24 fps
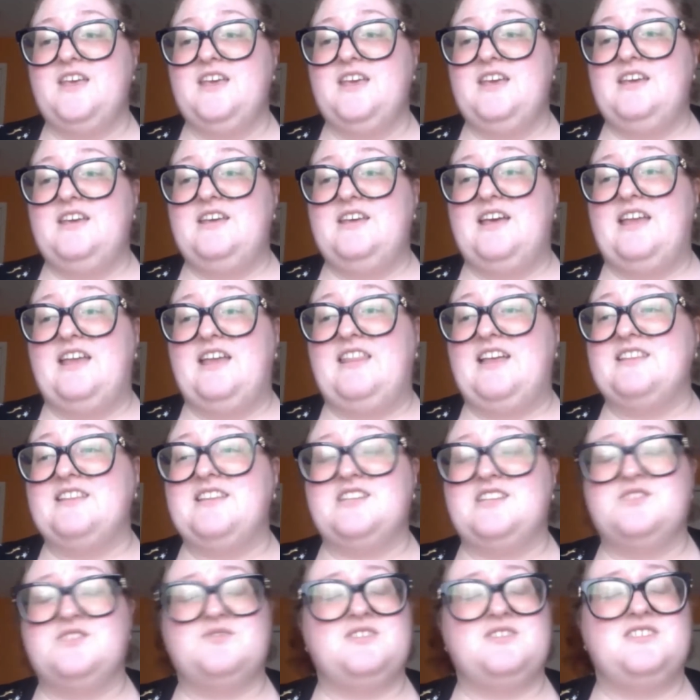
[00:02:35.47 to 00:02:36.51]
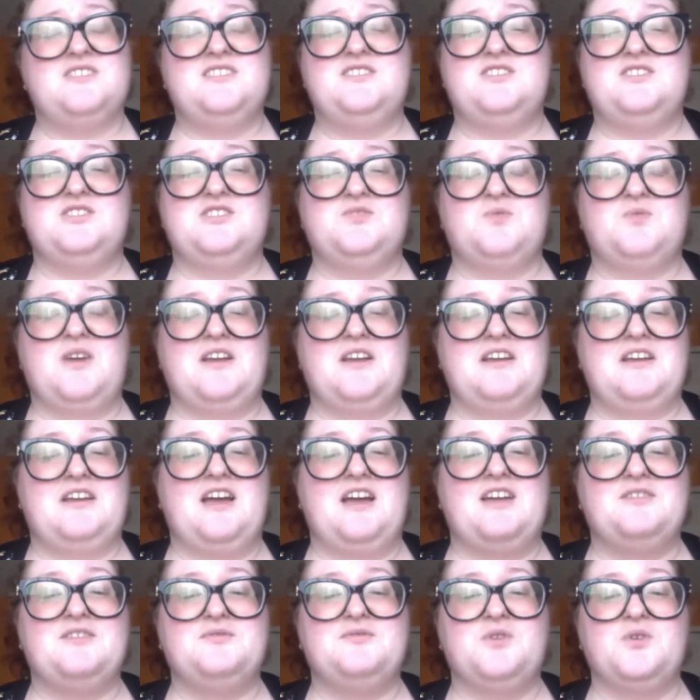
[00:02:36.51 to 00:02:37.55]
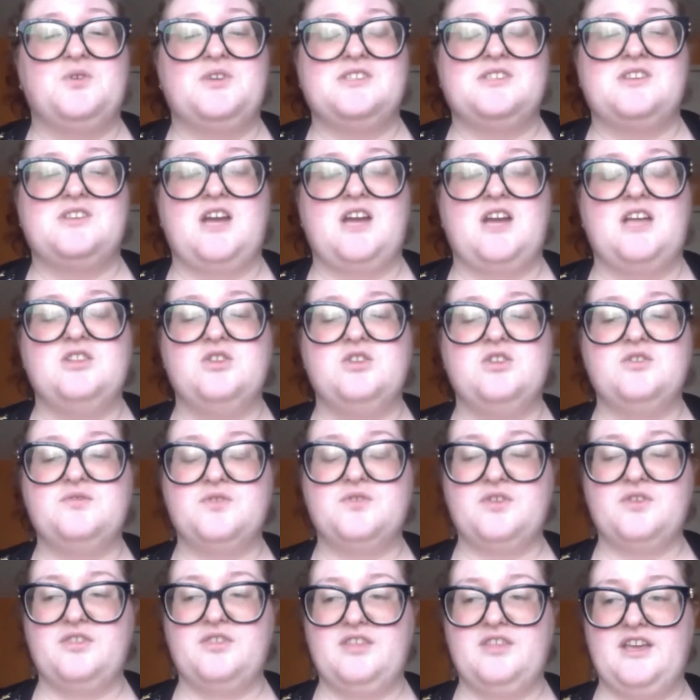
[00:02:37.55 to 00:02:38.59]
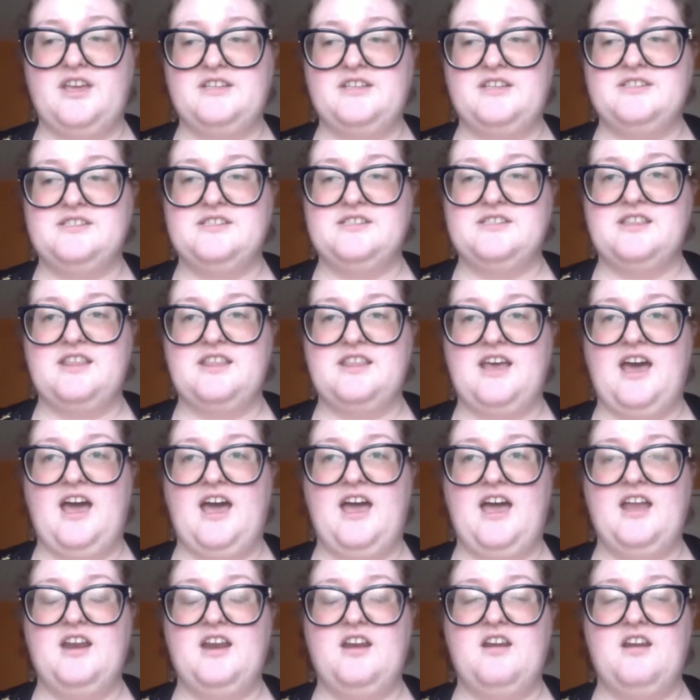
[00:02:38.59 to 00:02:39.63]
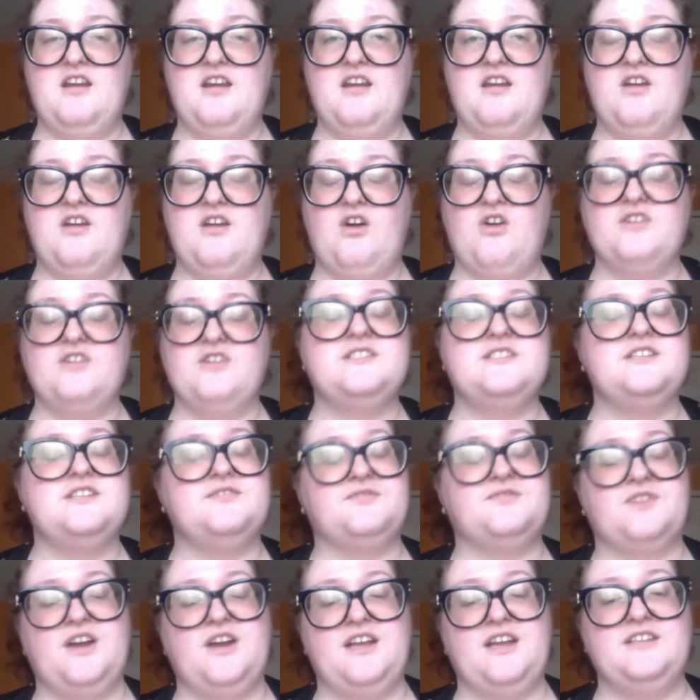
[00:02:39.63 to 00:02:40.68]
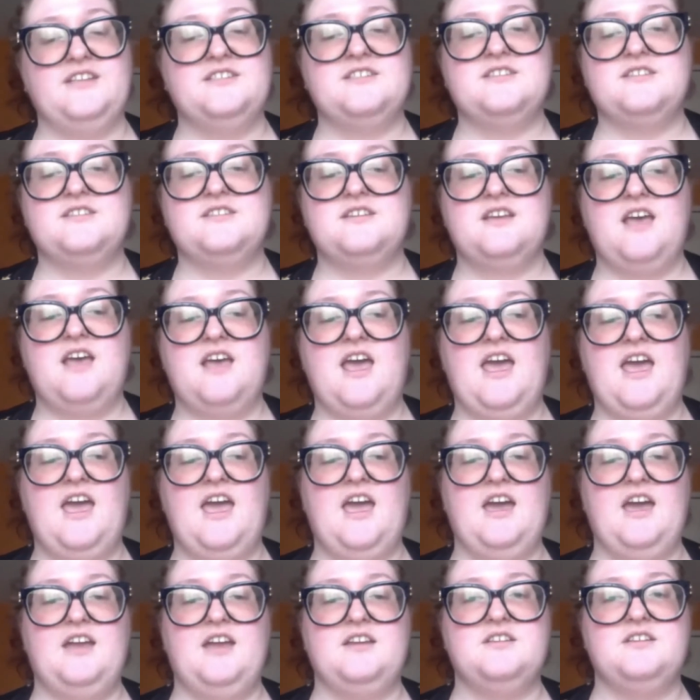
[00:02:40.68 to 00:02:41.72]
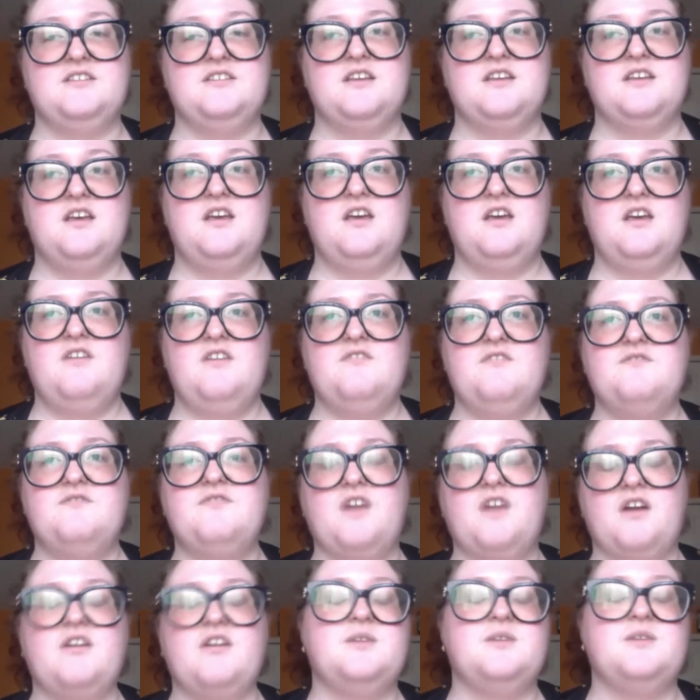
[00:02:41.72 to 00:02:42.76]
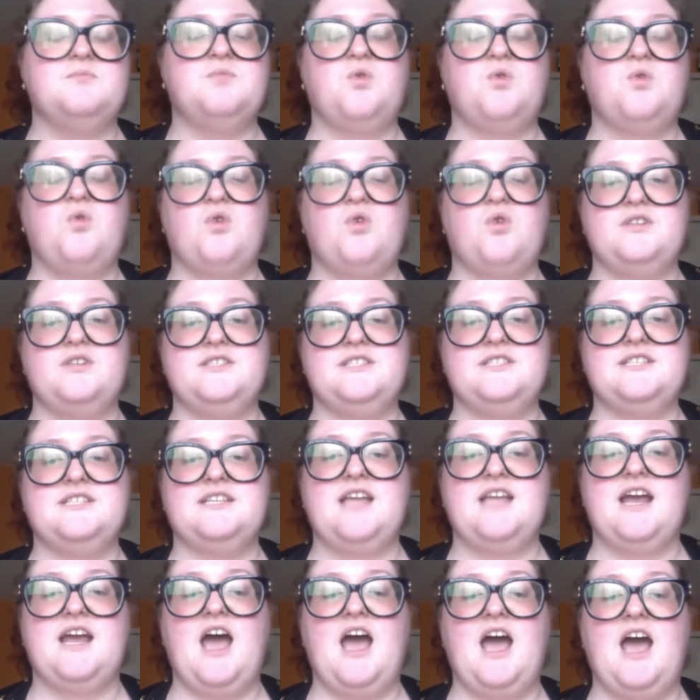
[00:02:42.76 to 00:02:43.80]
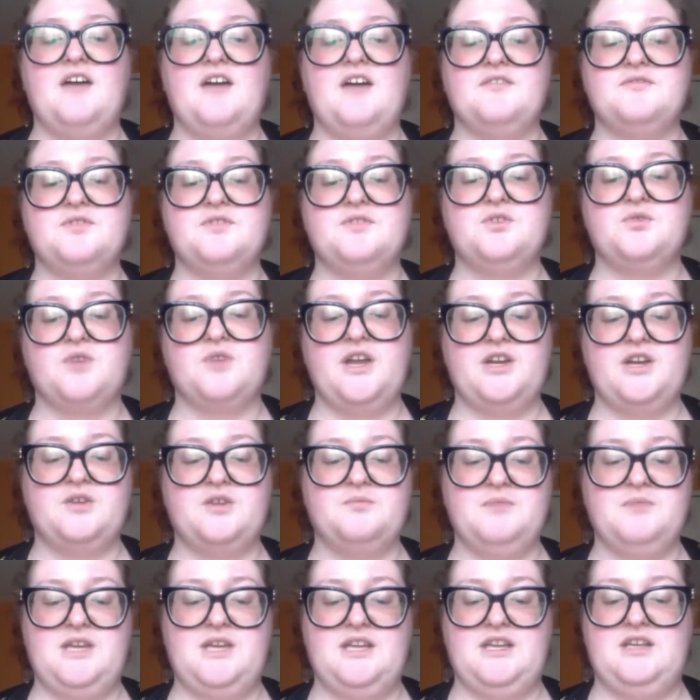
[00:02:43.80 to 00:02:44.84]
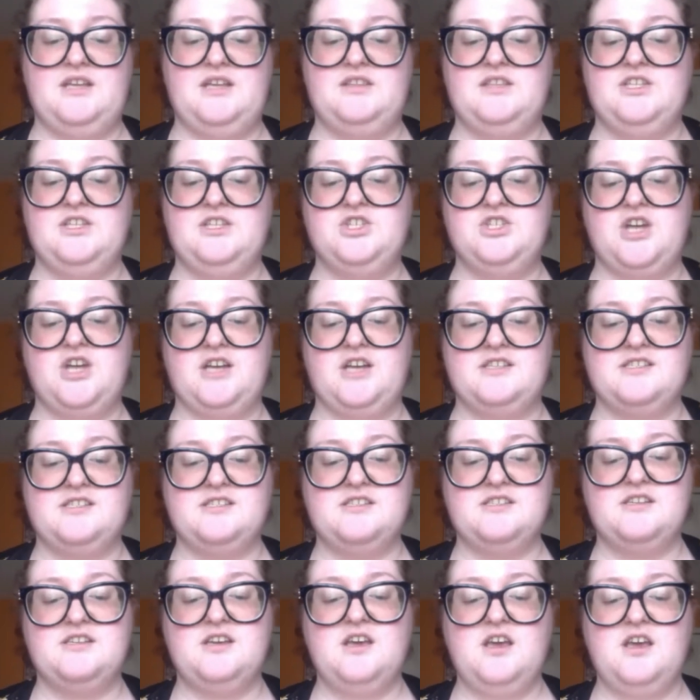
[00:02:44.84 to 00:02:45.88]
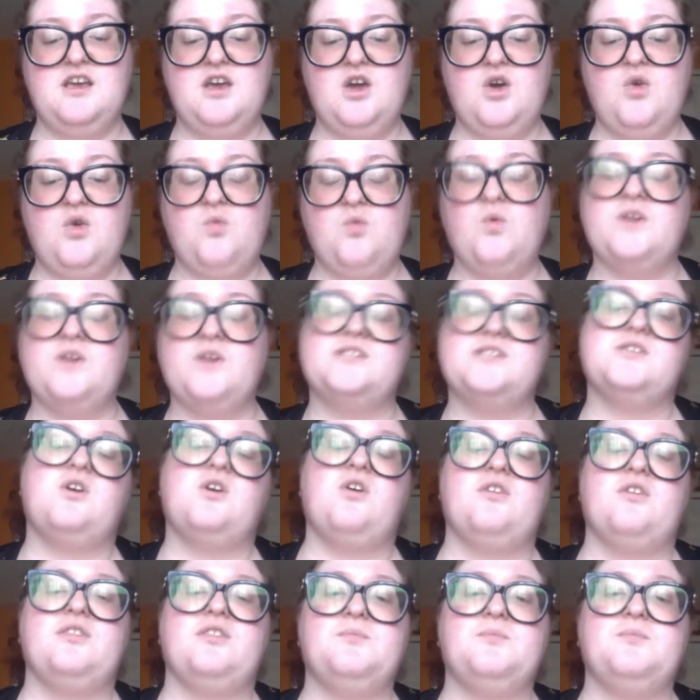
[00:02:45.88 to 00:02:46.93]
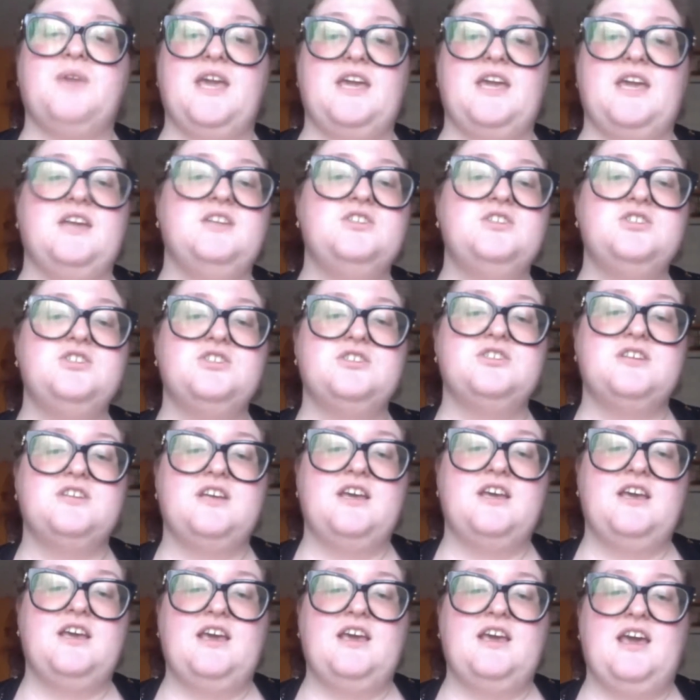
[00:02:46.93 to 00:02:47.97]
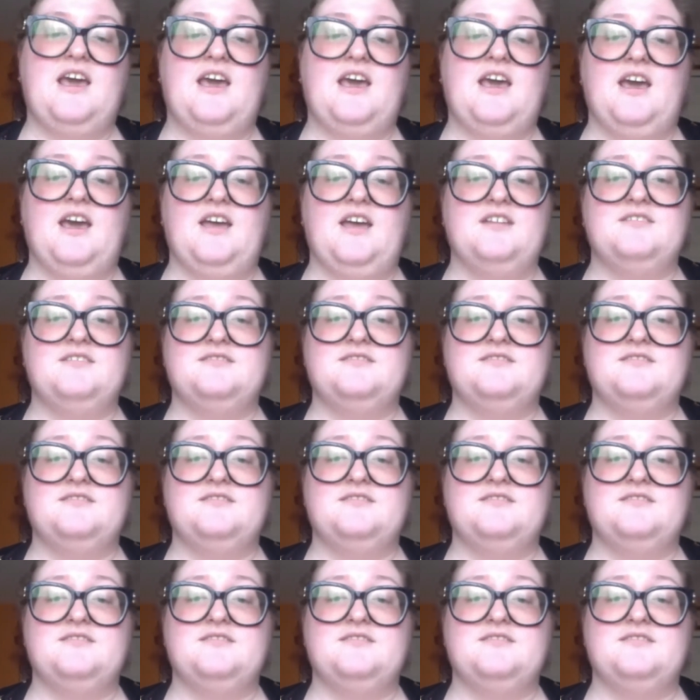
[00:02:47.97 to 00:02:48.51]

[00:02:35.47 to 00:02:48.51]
And that's really just what I kind of focus on. I look for things that are different and very important and that have greater meaning than just what's on the page. And